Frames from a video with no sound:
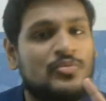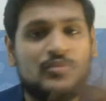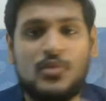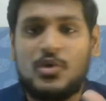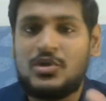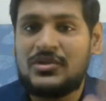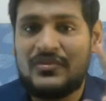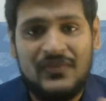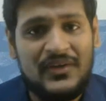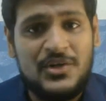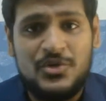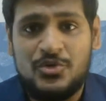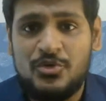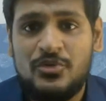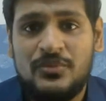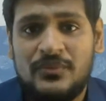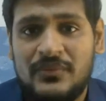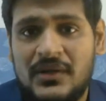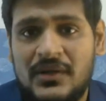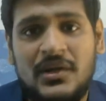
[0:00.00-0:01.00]
Both we need
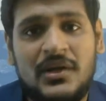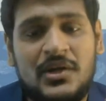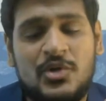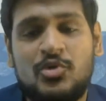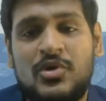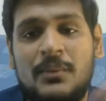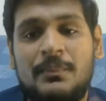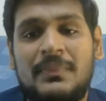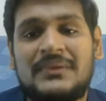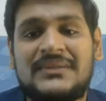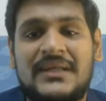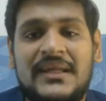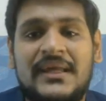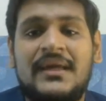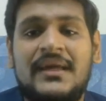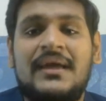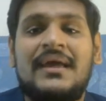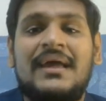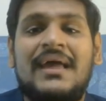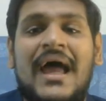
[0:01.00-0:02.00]
to uh, do compulsory.